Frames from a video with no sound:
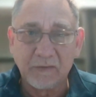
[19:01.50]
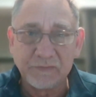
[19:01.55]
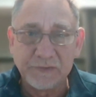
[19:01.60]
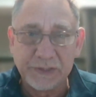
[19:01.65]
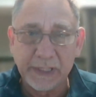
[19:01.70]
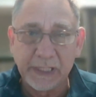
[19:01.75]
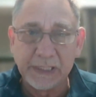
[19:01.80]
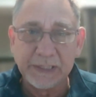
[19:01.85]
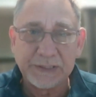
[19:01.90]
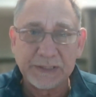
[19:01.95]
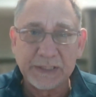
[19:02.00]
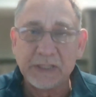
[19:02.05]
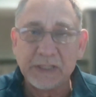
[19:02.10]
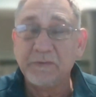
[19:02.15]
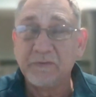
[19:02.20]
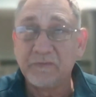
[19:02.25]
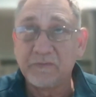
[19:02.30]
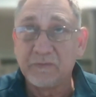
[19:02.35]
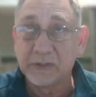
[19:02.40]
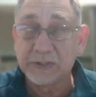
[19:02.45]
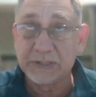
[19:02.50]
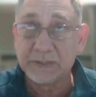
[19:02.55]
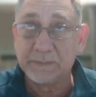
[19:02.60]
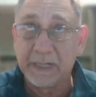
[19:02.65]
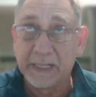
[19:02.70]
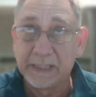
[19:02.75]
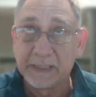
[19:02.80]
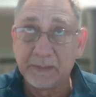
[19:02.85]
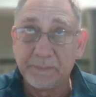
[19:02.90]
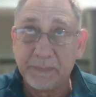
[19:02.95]
Jason, we've got some
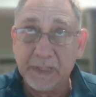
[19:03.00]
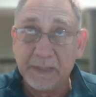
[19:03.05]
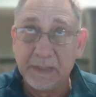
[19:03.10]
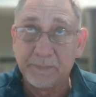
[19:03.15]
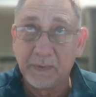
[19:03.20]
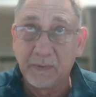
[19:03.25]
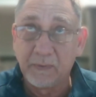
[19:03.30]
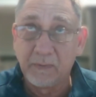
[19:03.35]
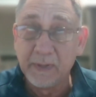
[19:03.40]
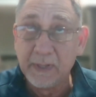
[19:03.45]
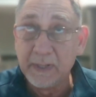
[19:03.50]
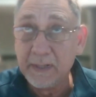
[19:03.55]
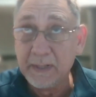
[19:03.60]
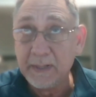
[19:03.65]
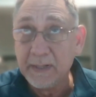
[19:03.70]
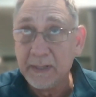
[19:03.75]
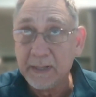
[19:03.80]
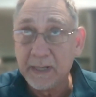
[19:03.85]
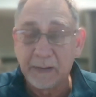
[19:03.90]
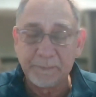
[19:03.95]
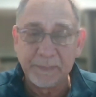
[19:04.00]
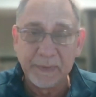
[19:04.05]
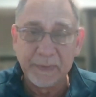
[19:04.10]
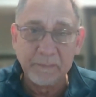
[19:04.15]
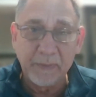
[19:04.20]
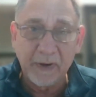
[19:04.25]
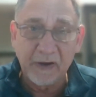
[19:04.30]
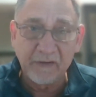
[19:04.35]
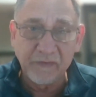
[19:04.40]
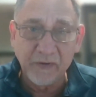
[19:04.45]
other people up in
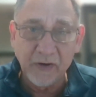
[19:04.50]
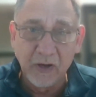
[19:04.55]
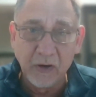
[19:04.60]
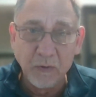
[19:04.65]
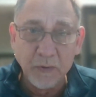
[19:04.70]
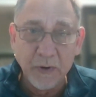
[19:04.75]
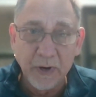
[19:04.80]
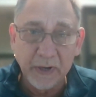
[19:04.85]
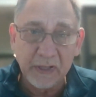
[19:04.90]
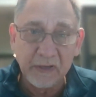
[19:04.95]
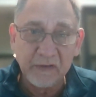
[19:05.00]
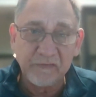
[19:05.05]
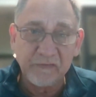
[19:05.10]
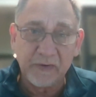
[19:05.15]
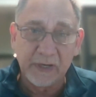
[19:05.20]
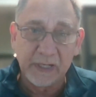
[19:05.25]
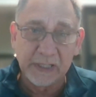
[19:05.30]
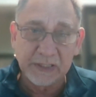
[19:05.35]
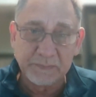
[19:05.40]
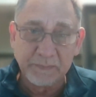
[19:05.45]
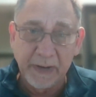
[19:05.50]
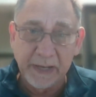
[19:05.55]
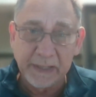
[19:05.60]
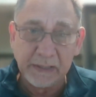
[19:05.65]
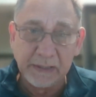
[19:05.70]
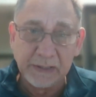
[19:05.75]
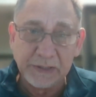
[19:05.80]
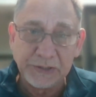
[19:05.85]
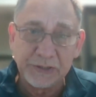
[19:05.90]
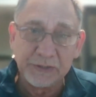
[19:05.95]
Buffalo working for us,
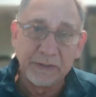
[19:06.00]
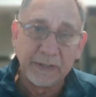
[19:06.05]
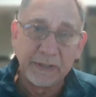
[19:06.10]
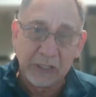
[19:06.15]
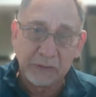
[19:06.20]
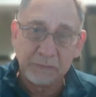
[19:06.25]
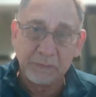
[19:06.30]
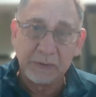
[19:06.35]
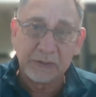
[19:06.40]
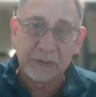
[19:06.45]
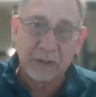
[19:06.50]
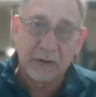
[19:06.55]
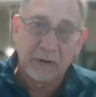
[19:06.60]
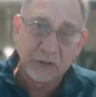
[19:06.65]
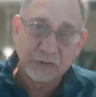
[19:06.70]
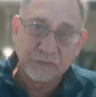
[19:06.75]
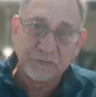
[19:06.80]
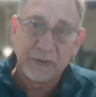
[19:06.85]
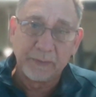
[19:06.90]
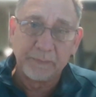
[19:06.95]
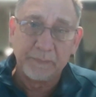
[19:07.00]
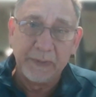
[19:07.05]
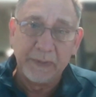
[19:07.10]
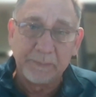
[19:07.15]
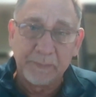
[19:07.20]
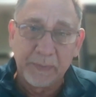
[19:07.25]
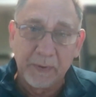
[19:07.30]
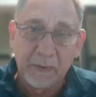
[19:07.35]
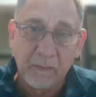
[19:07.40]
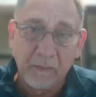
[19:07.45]
making sure that we transfer
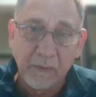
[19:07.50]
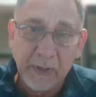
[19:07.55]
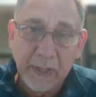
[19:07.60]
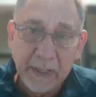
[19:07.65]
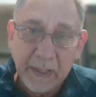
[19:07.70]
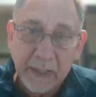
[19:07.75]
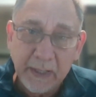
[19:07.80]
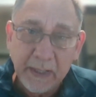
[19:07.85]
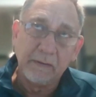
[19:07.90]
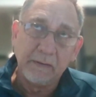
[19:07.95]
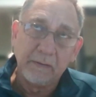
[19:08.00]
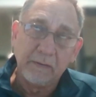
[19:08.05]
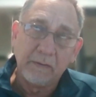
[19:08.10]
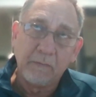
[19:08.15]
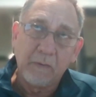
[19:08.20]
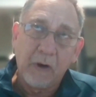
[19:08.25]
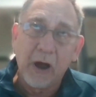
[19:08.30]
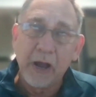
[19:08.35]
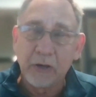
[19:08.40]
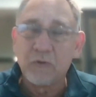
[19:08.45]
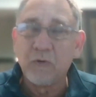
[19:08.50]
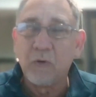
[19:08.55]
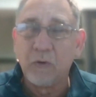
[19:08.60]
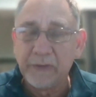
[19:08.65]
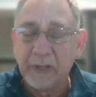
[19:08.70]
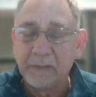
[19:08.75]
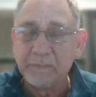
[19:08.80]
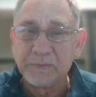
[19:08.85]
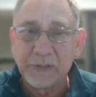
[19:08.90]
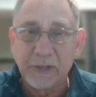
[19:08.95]
people. I call
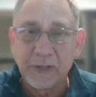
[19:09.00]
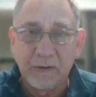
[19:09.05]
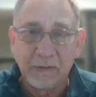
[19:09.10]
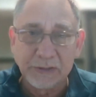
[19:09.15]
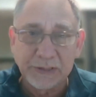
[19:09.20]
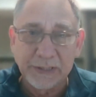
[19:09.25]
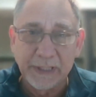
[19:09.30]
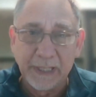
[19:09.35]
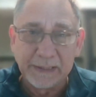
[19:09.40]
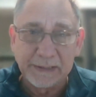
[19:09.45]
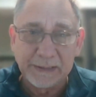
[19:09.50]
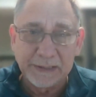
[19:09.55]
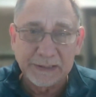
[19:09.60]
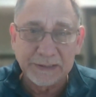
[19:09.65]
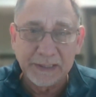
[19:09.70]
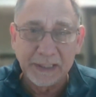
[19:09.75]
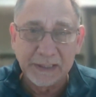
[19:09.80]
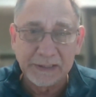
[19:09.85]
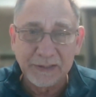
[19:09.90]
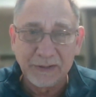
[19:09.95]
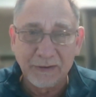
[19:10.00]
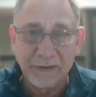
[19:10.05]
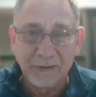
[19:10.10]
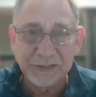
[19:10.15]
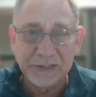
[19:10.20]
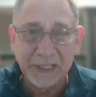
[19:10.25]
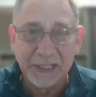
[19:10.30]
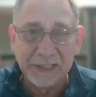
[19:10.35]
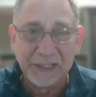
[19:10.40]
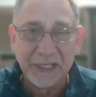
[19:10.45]
them translators. They
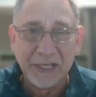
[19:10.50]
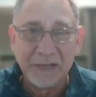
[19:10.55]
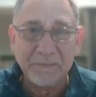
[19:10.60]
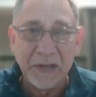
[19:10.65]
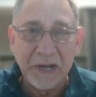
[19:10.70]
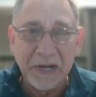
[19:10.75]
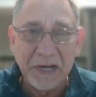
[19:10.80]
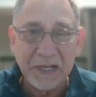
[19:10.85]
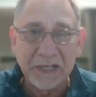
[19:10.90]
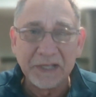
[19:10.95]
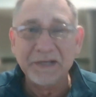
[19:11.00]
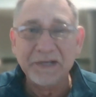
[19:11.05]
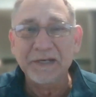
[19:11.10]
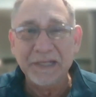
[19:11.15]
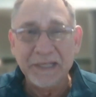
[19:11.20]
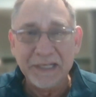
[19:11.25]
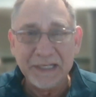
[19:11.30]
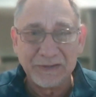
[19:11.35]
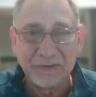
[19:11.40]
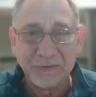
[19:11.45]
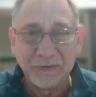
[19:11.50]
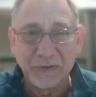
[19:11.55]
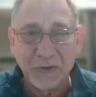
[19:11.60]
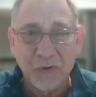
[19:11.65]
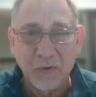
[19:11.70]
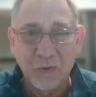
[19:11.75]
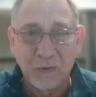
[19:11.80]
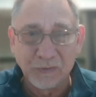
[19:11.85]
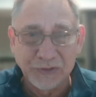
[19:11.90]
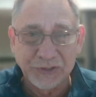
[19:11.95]
translate the American needs to the
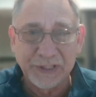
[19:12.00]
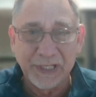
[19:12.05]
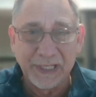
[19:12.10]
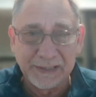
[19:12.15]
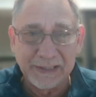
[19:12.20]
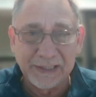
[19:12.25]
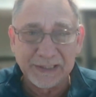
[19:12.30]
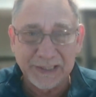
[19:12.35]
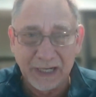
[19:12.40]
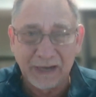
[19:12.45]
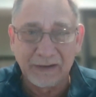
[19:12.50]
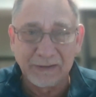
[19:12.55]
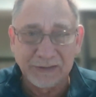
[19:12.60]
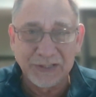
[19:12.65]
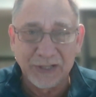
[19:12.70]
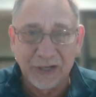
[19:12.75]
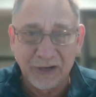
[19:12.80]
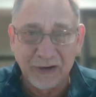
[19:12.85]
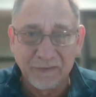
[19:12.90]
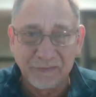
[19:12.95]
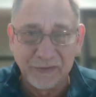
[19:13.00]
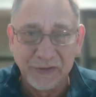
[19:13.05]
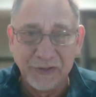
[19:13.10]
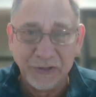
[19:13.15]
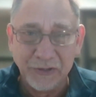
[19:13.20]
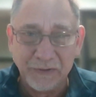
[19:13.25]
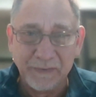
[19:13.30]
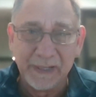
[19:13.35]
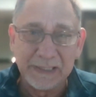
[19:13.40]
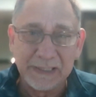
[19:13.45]
call centers outside of the
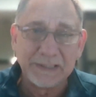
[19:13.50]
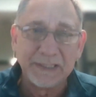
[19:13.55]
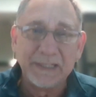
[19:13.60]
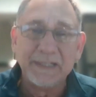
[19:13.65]
US.